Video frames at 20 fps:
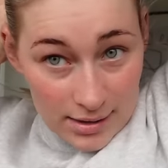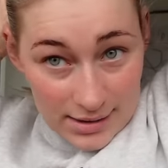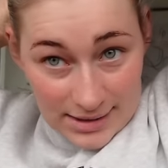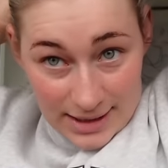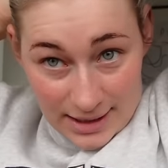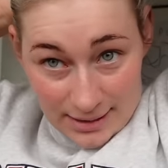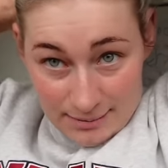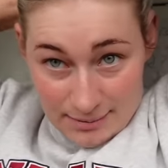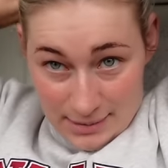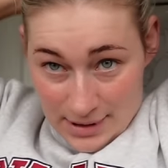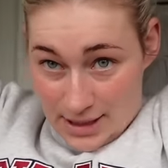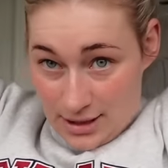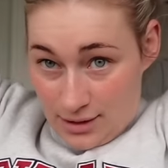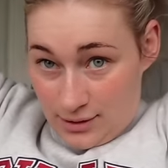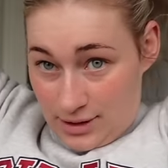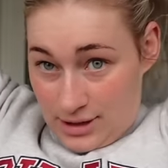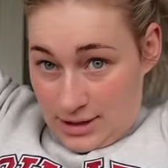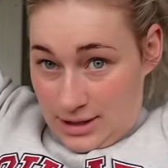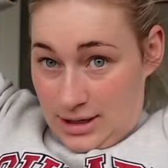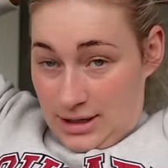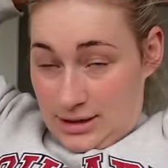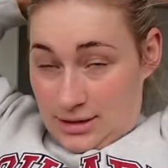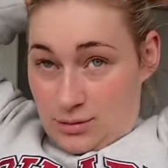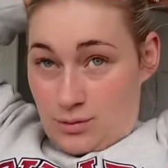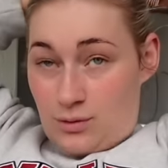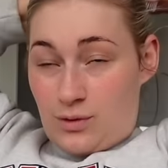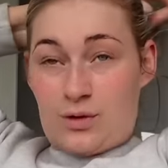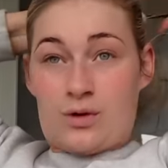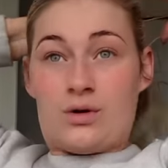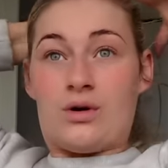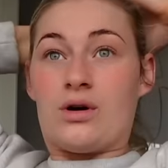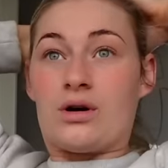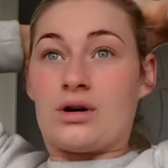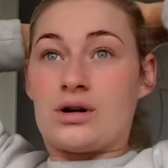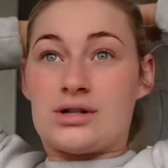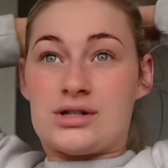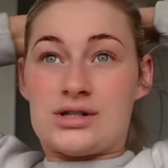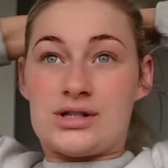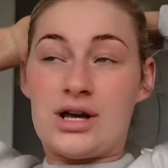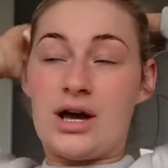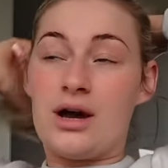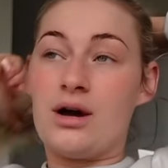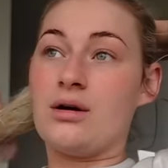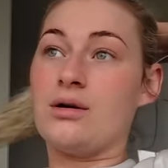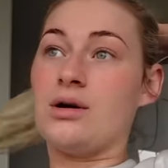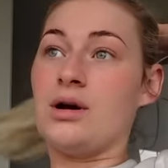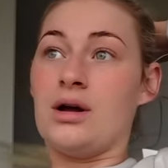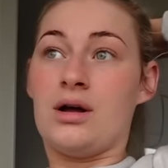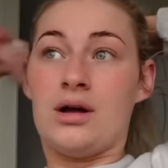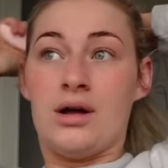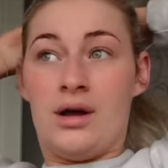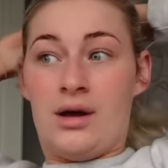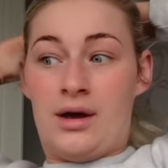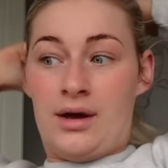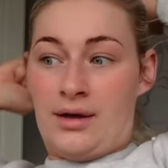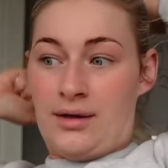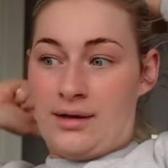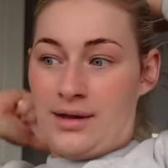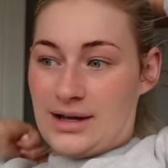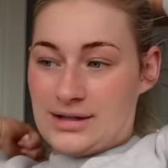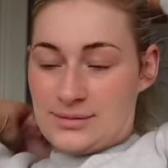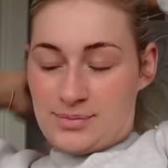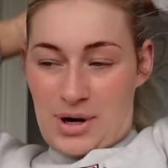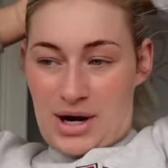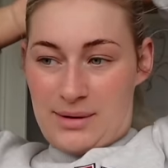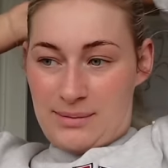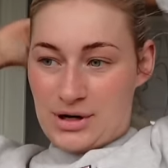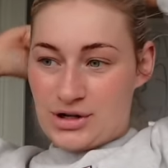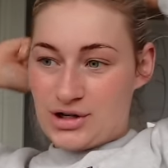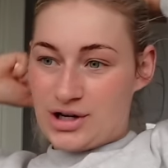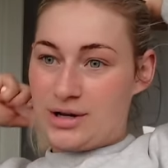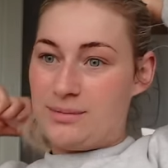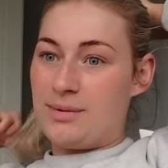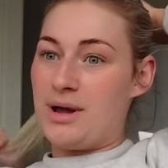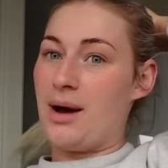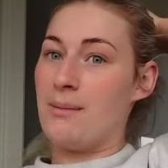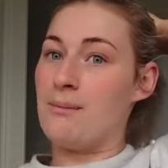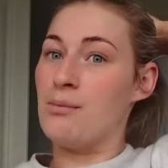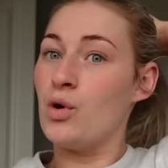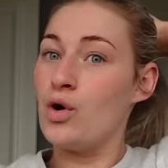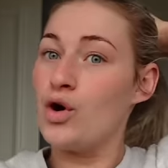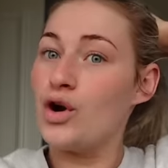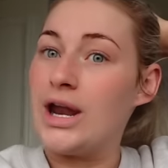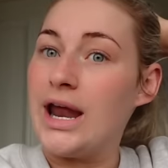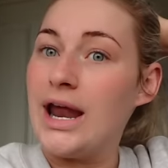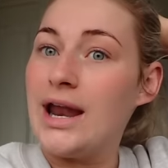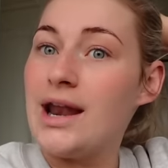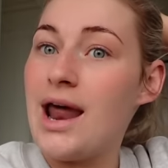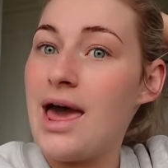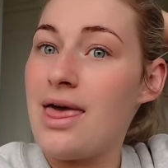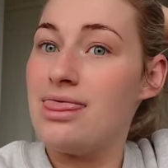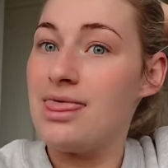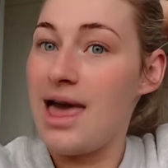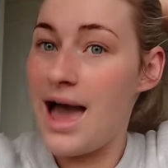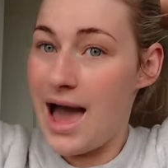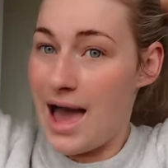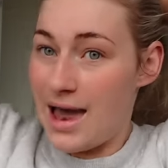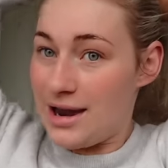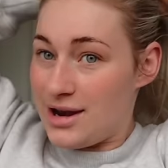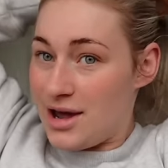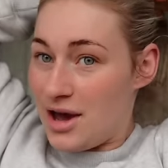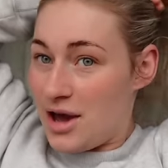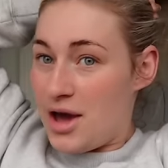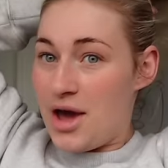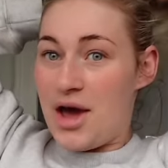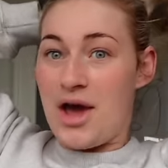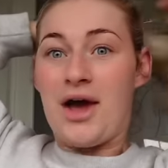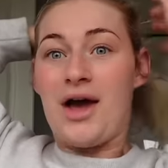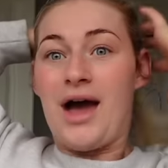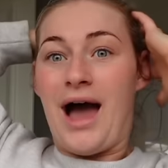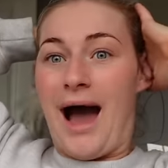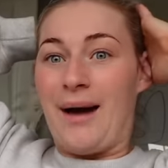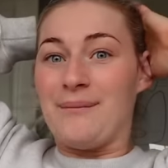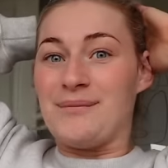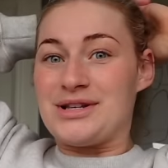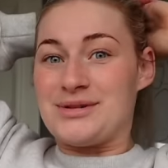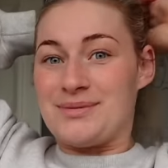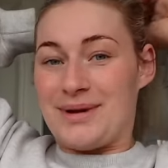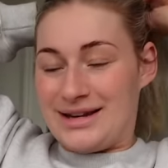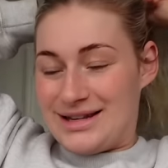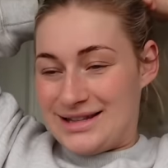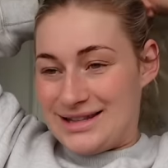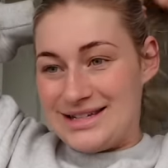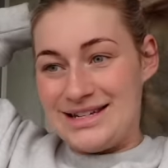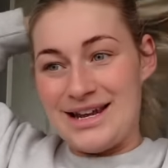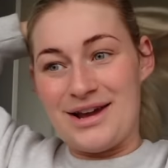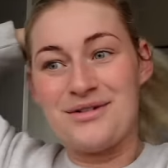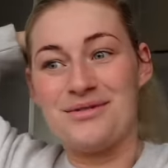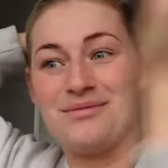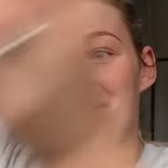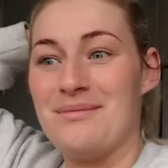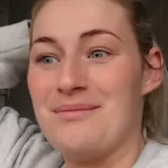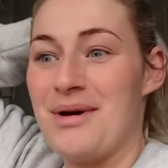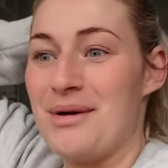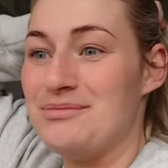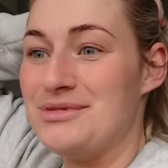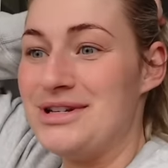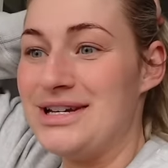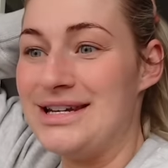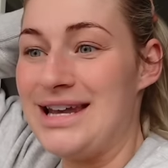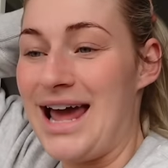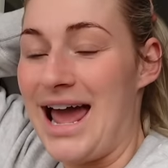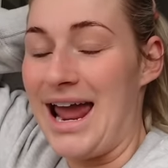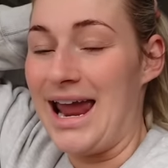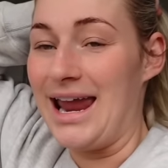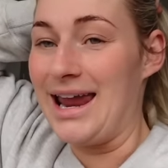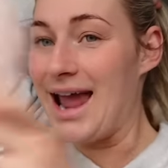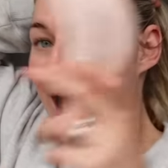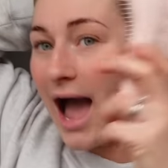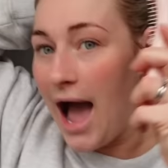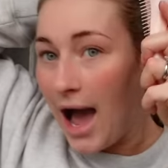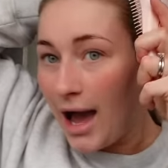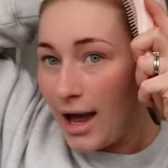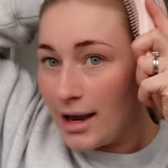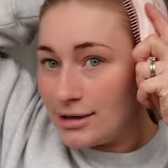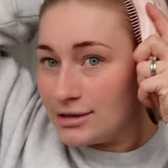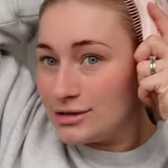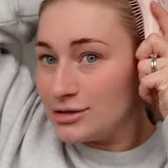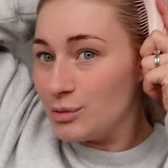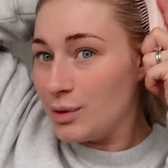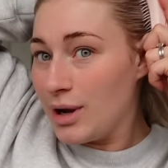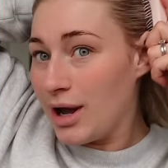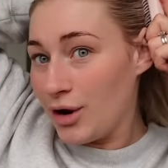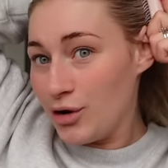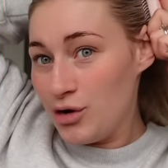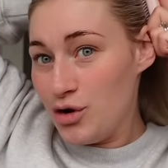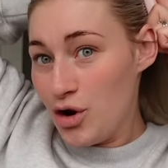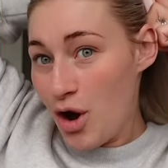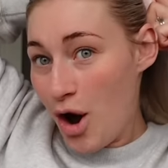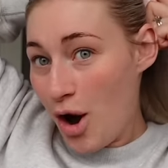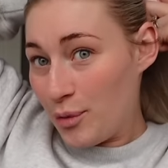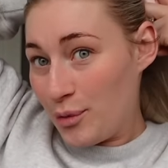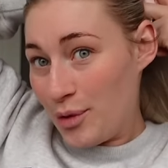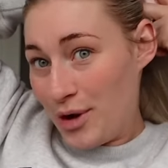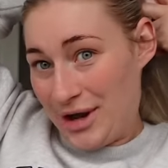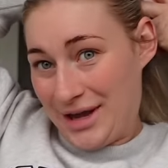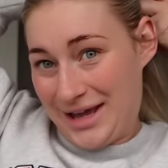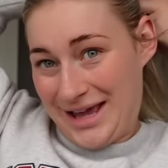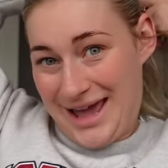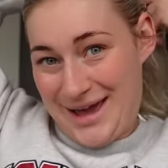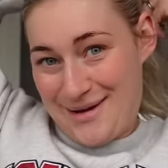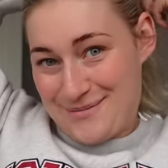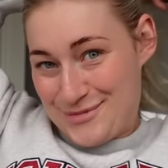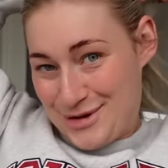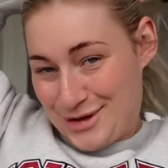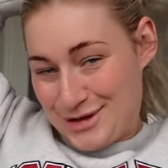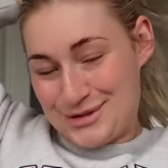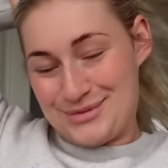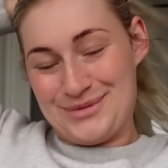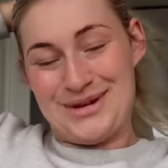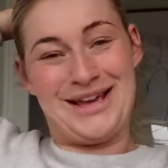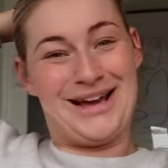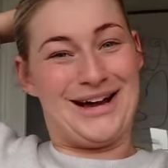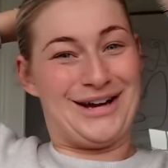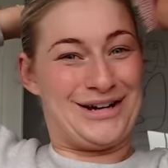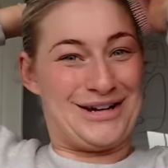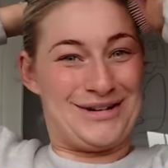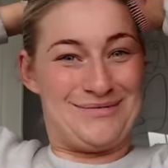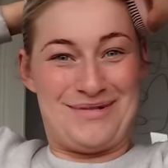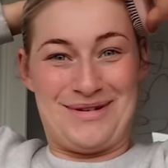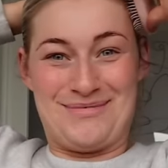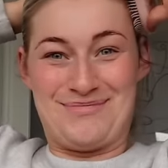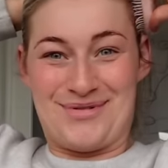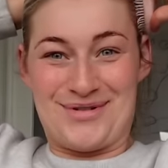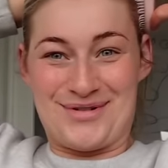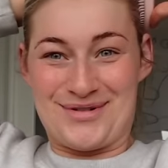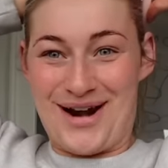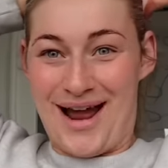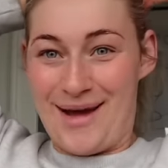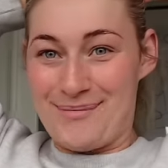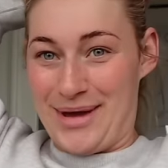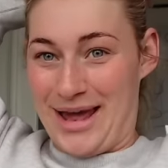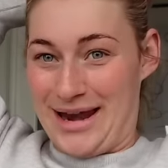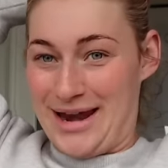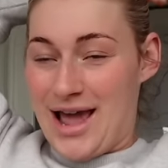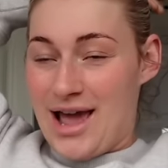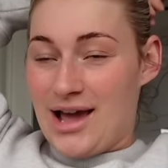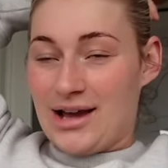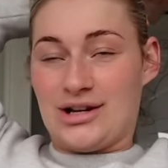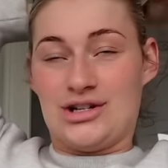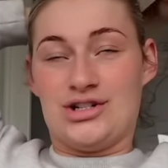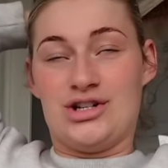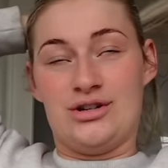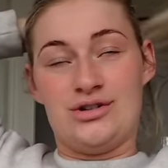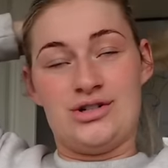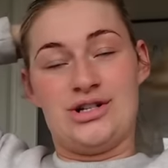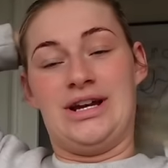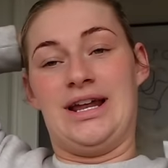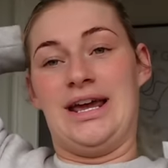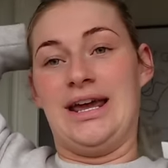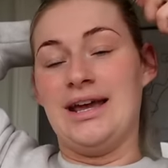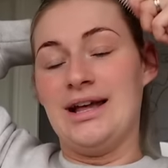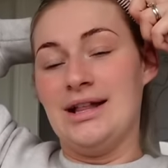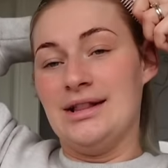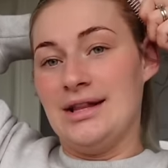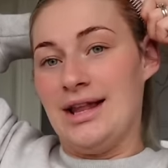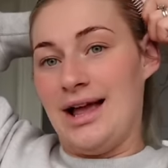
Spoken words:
Take Mila on a nice walk. So that's pretty much gonna be our morning. And then Amber's spending the day with my mum today and we are not working because we are gonna be prepping. Because usually